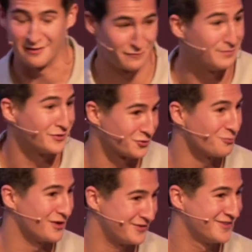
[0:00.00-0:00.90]
familiar
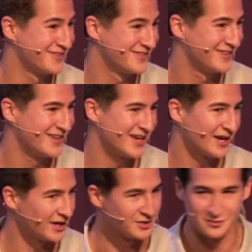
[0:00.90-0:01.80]
with.
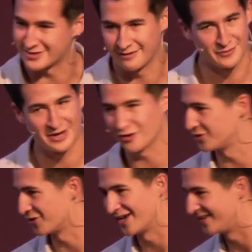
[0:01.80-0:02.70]
He knows every hair on
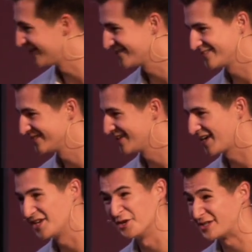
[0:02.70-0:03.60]
your head.
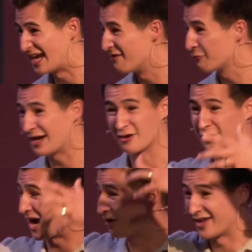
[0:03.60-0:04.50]
He knows every hair
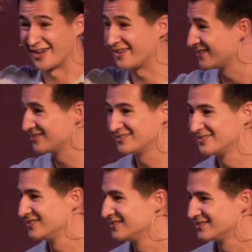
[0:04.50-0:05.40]
on our head.
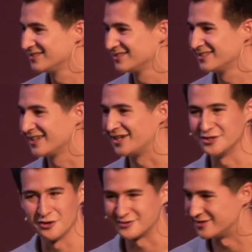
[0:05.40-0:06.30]
He
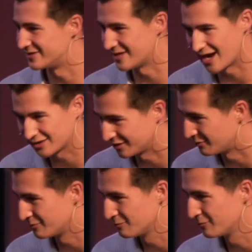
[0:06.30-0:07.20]
knows exactly
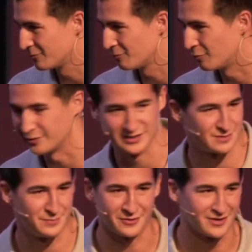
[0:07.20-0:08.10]
what we
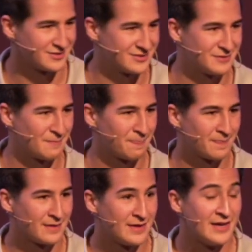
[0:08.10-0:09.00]
experience.
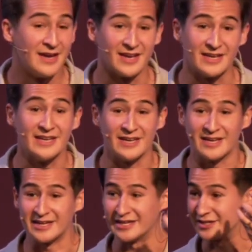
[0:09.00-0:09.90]

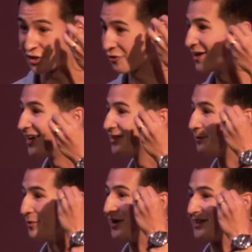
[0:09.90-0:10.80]
He created the
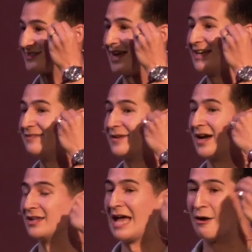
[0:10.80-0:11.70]
brains that even
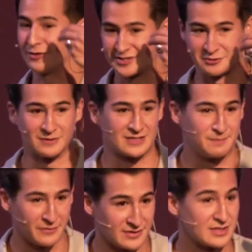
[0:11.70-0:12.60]
allow us to
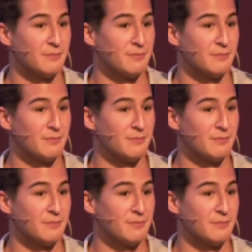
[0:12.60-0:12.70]
experience the